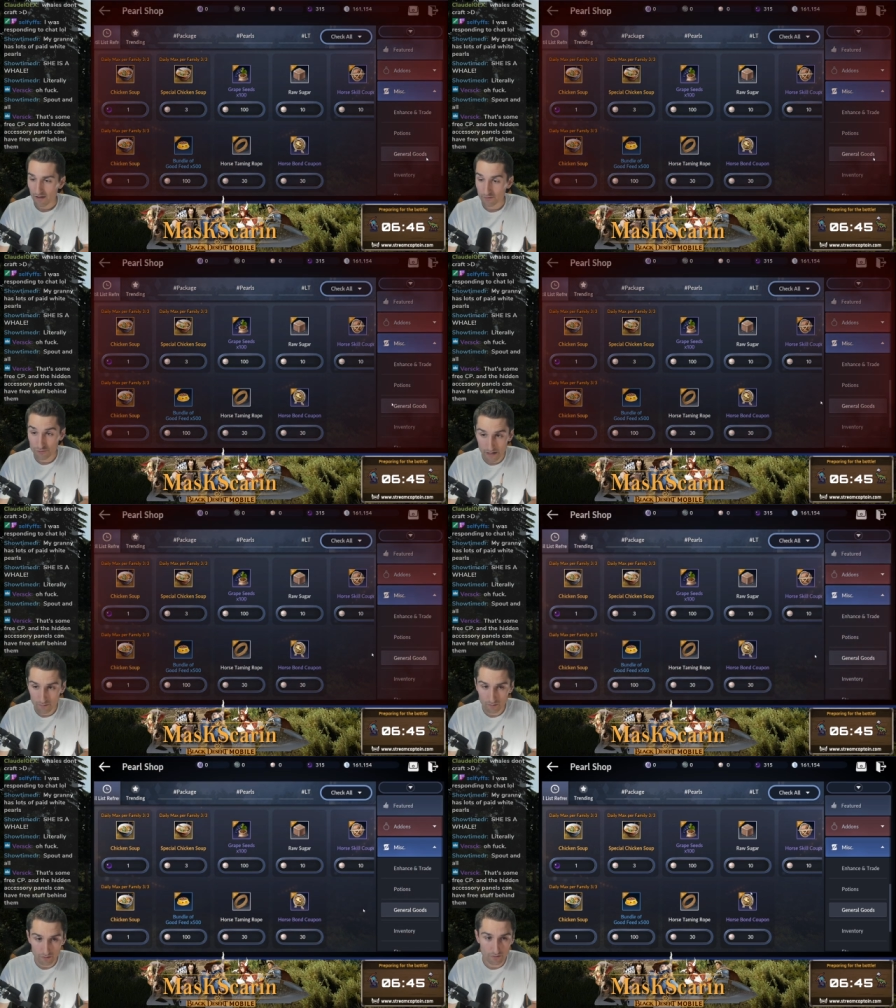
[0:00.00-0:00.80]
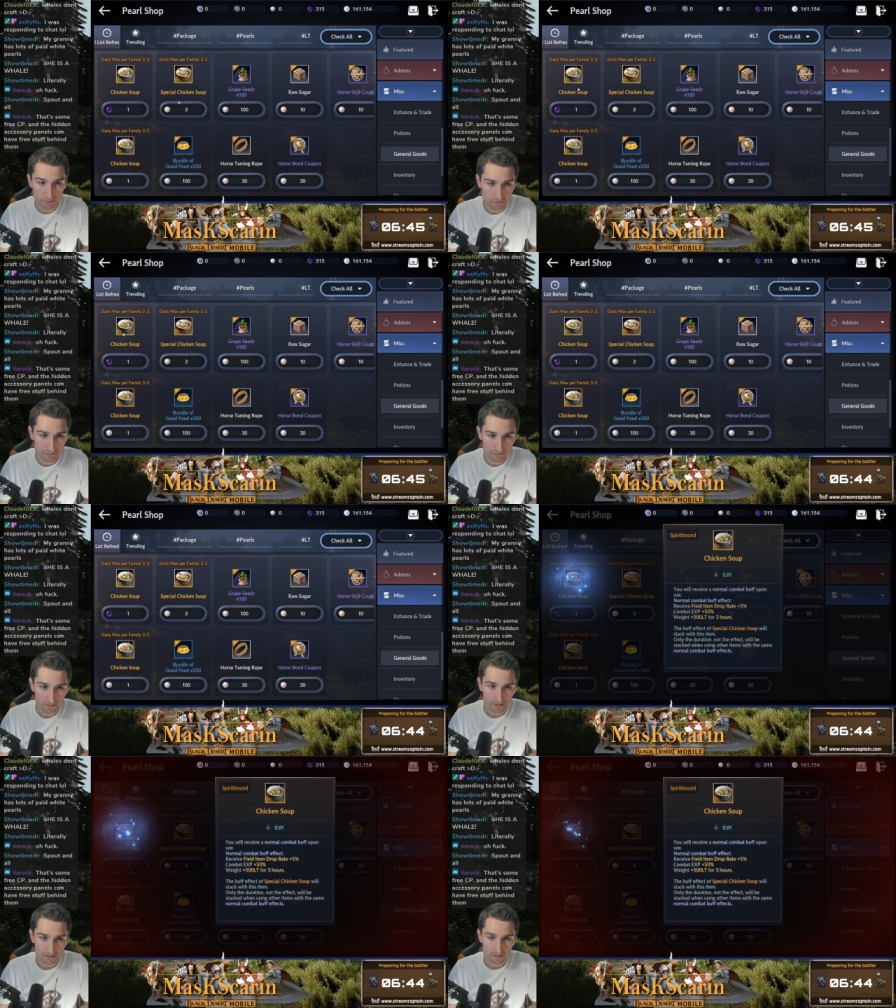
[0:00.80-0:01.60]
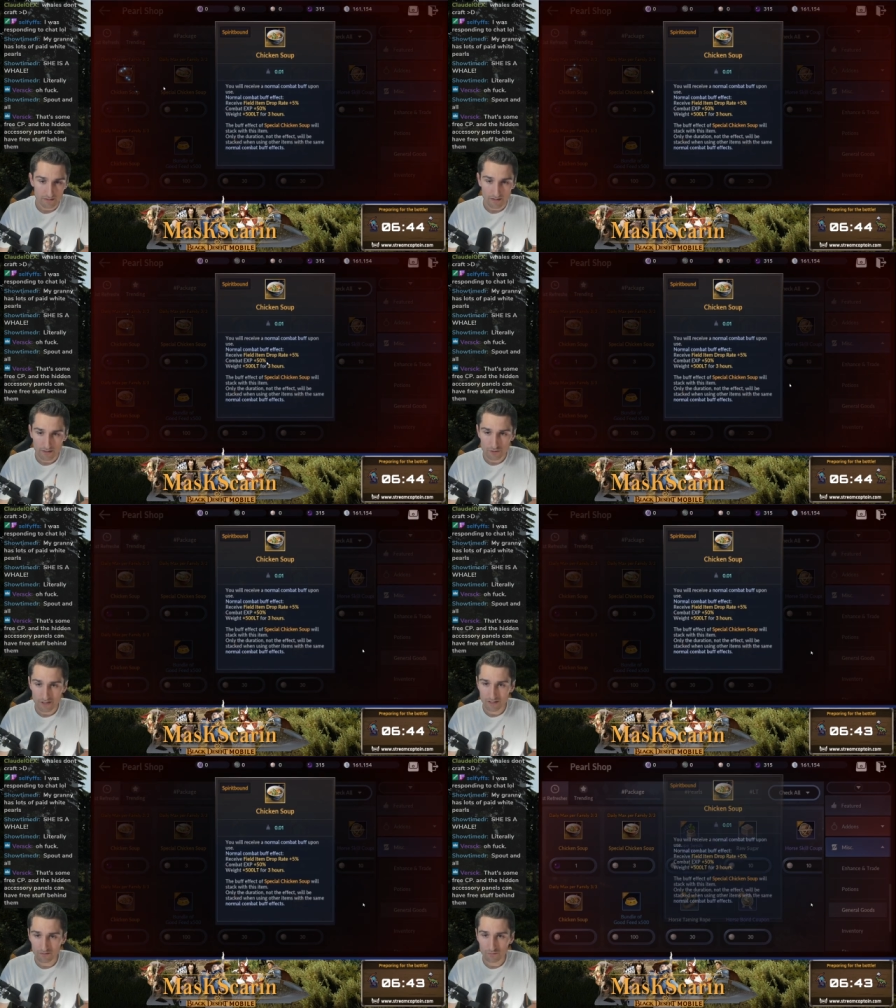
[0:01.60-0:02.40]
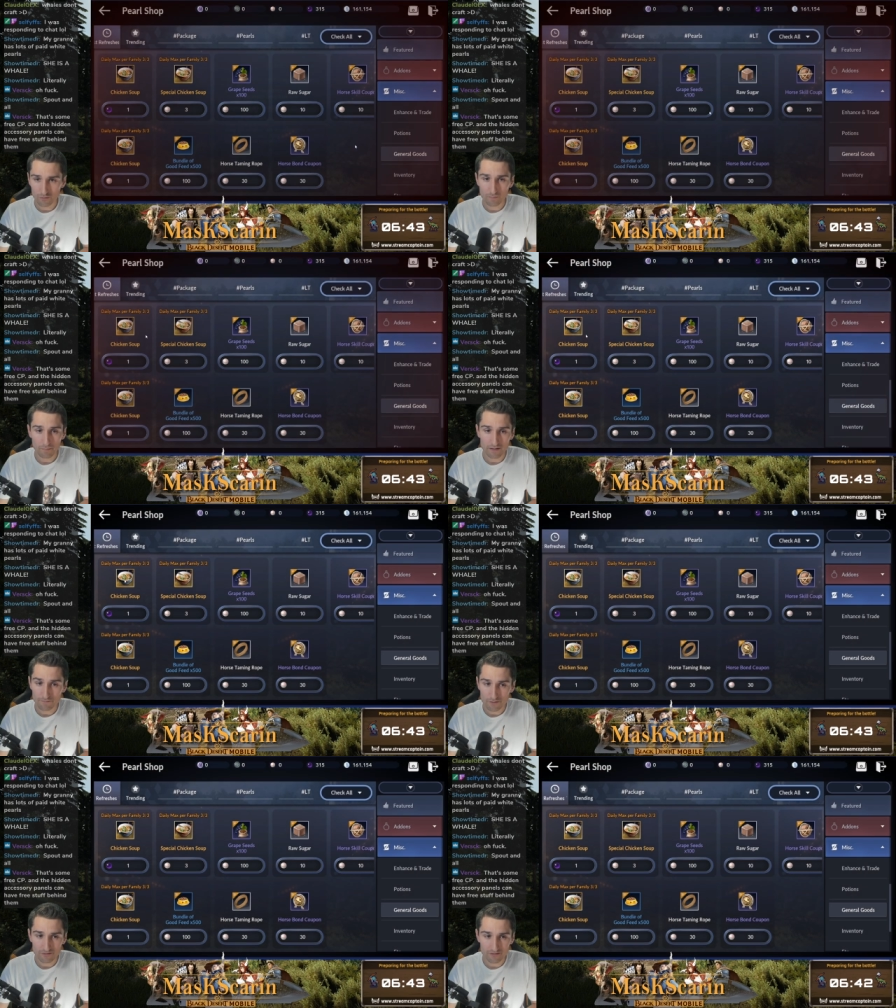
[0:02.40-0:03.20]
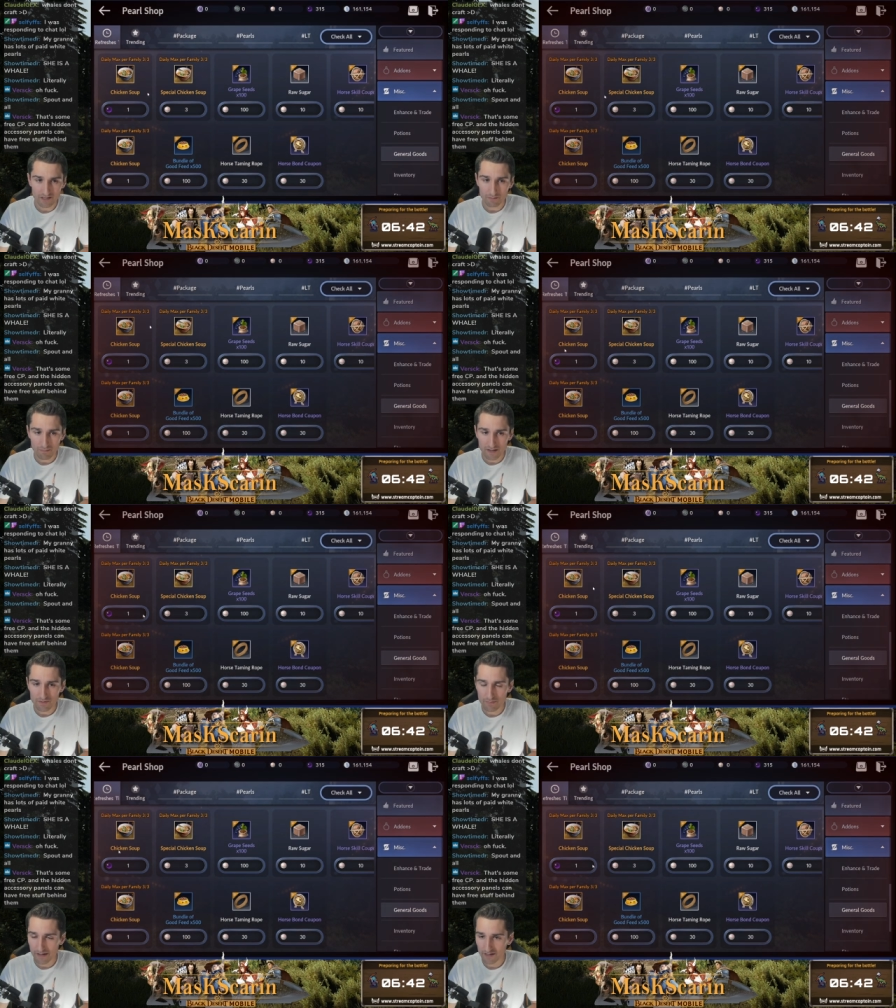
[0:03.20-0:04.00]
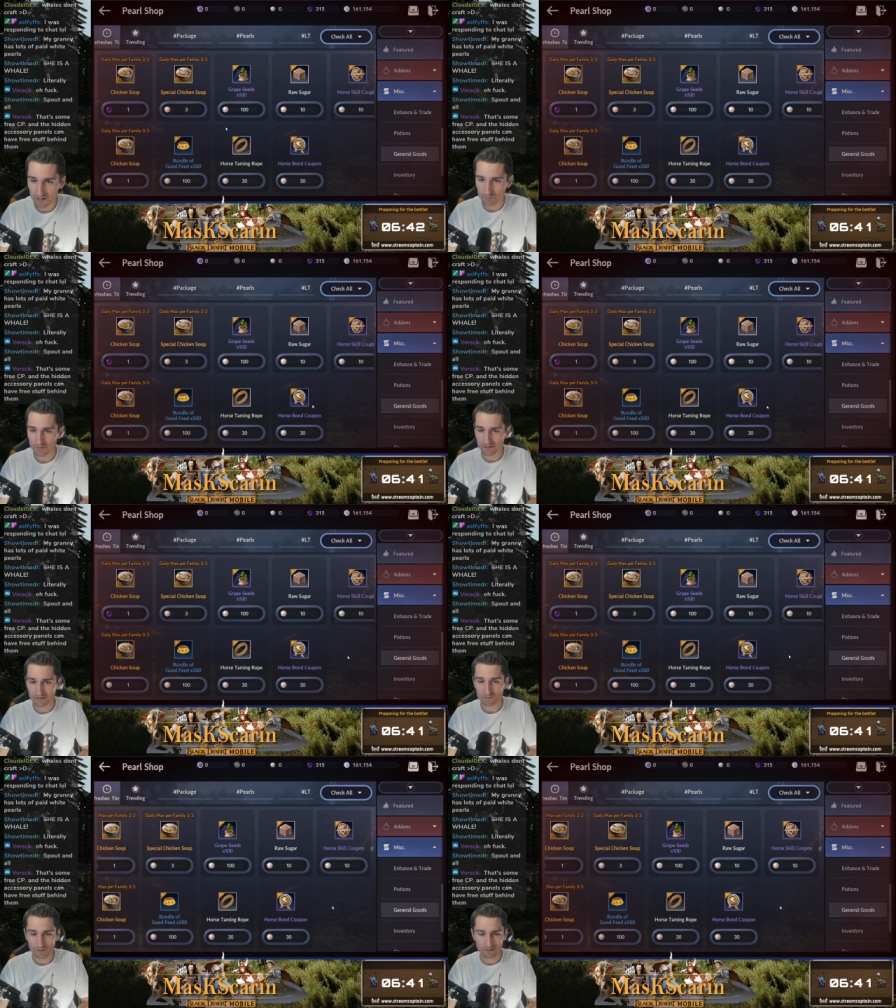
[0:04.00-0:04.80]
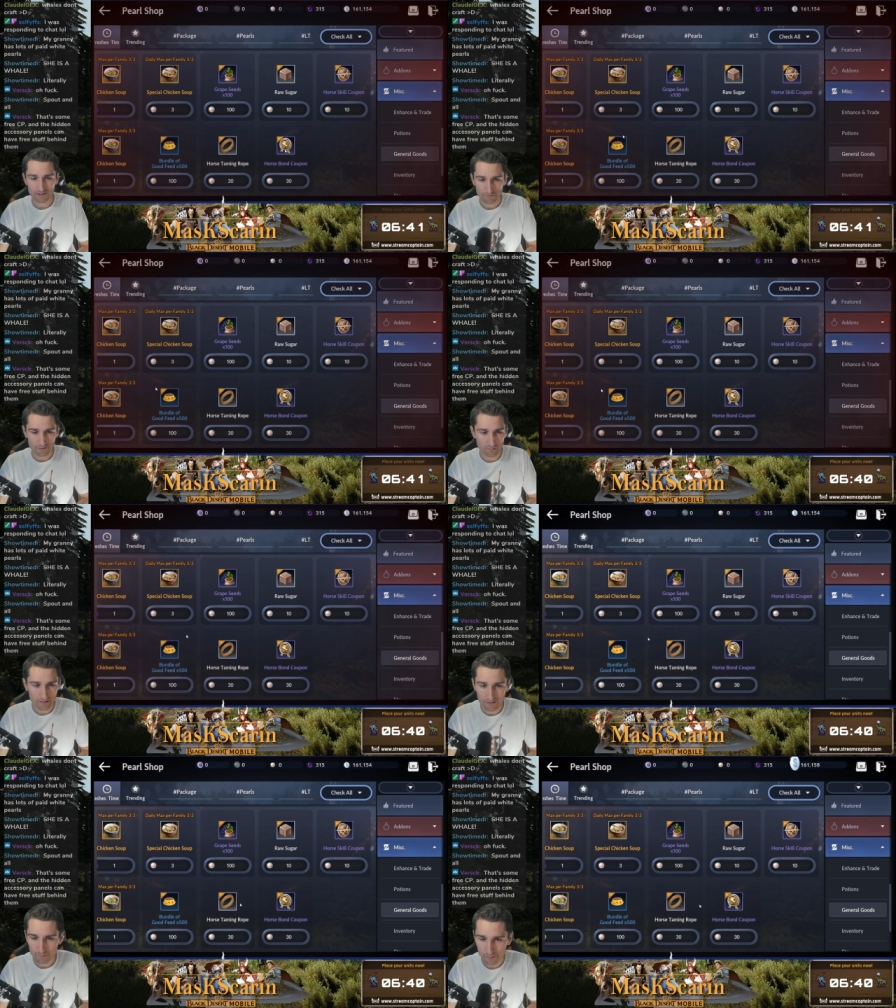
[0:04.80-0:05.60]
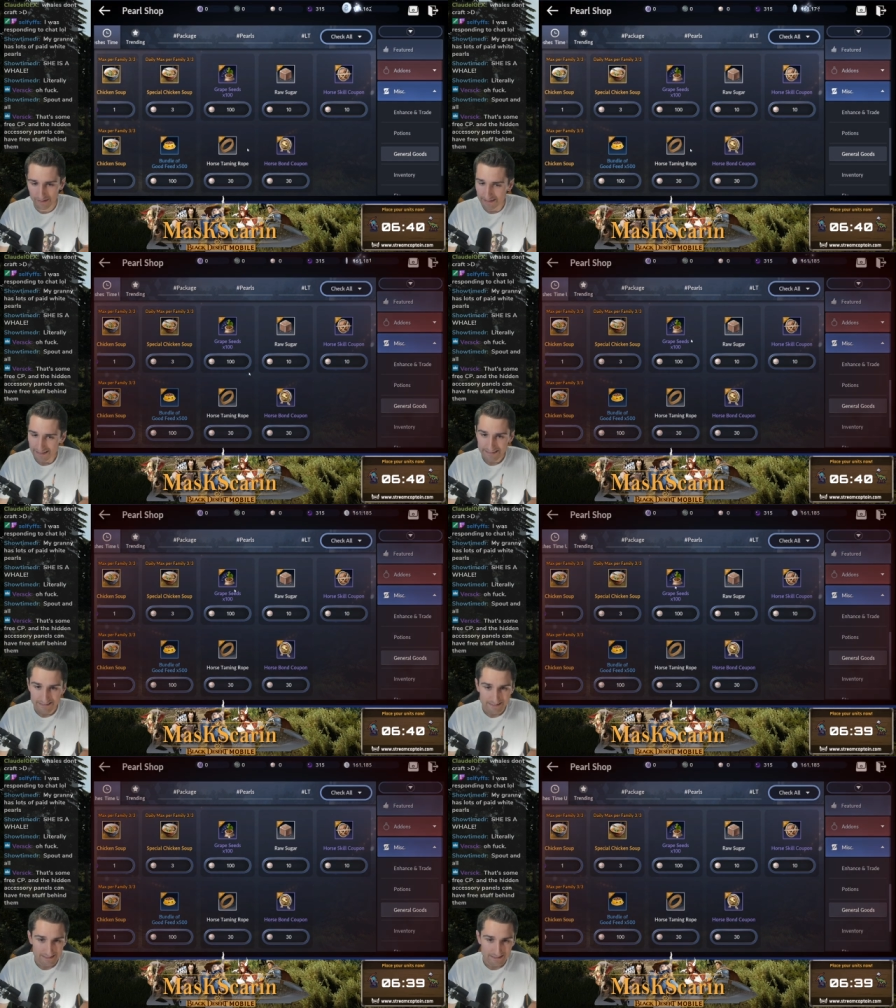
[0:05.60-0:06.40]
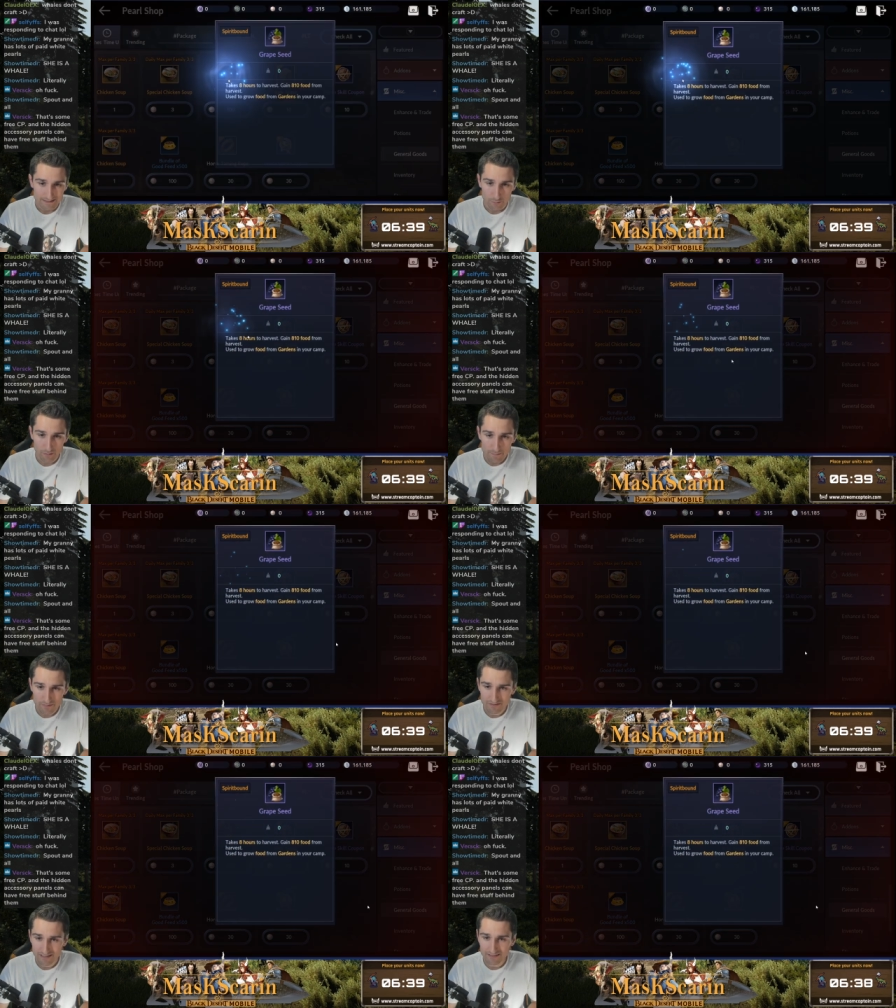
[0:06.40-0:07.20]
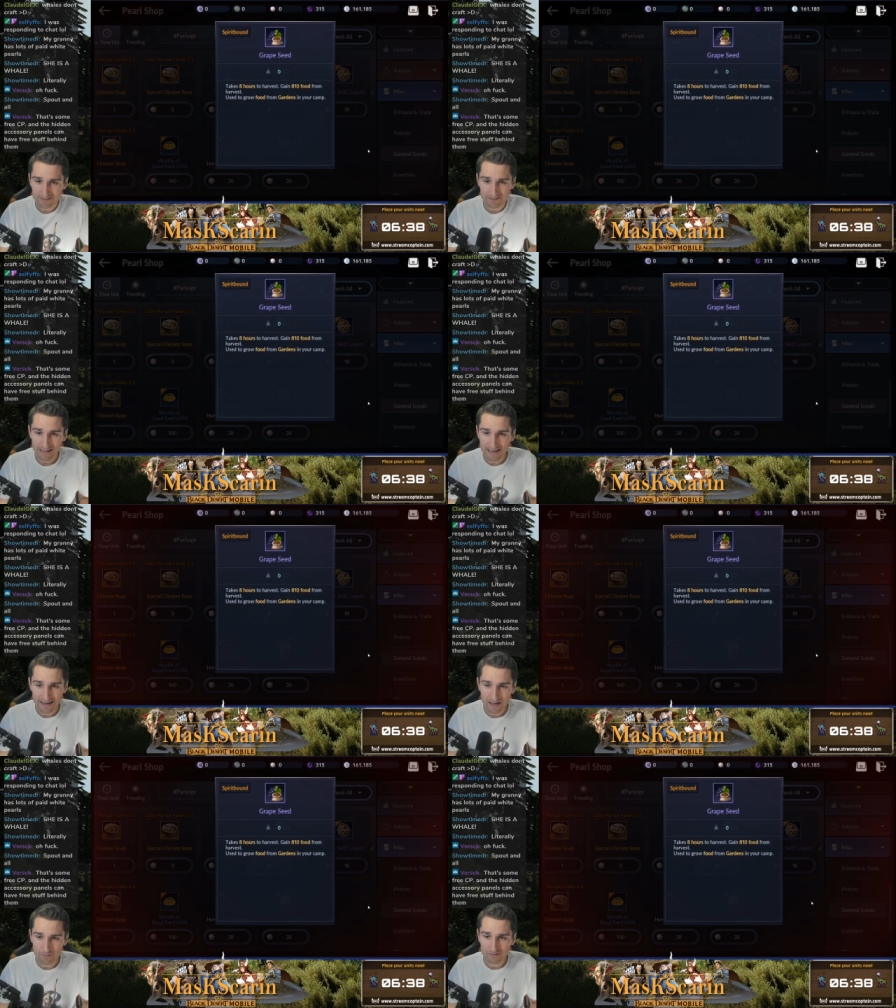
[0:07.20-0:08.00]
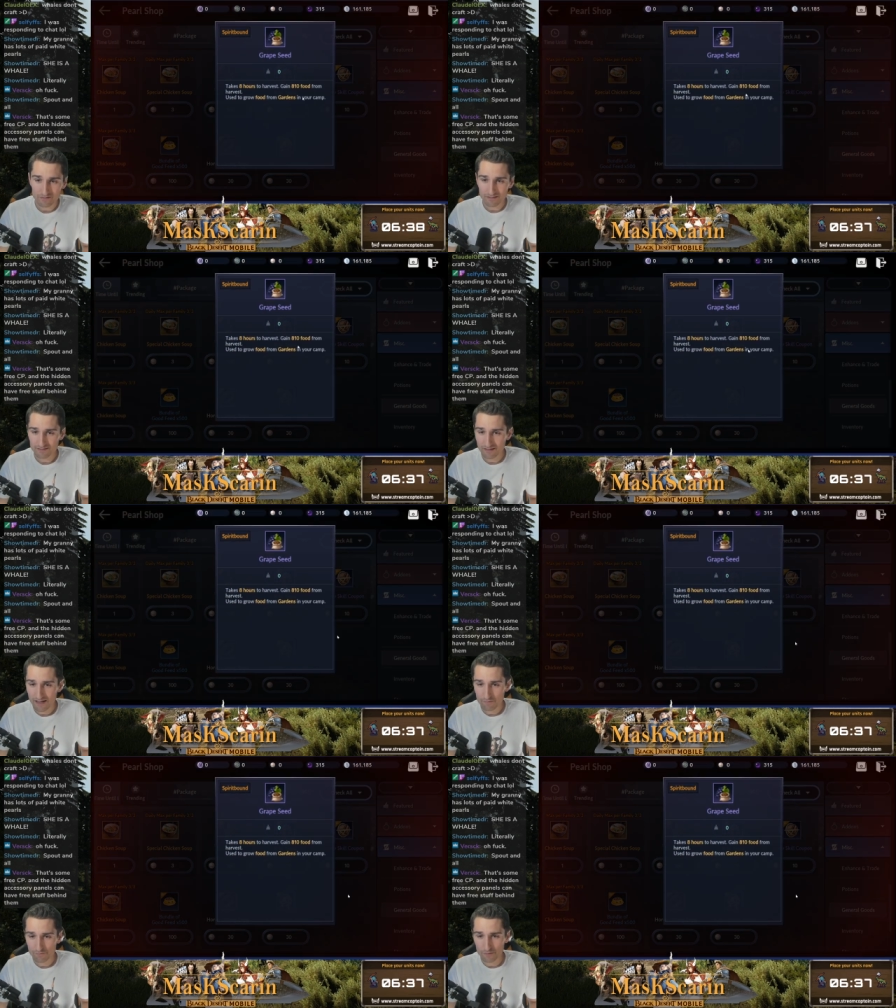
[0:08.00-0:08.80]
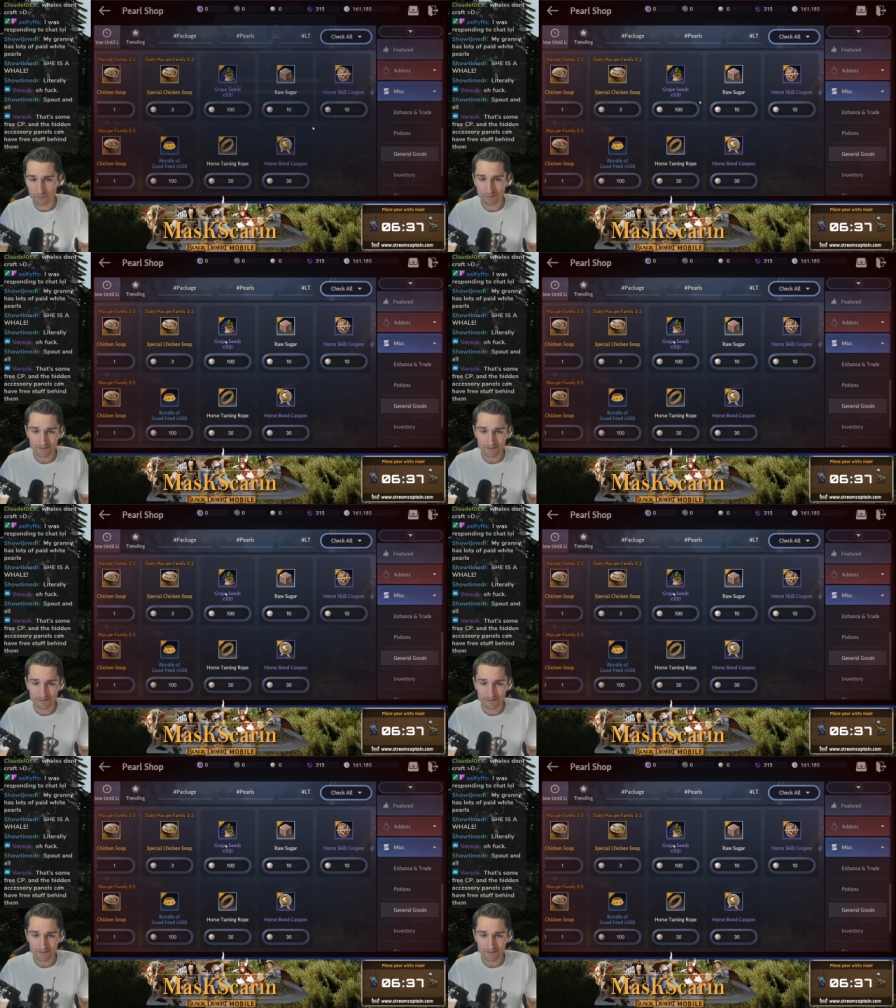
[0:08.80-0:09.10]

General goods. Chicken soup. I mean, if you're sick, maybe buy a couple of these. It might make you feel better, but... Grape seeds, eight hours. That's a lot of food.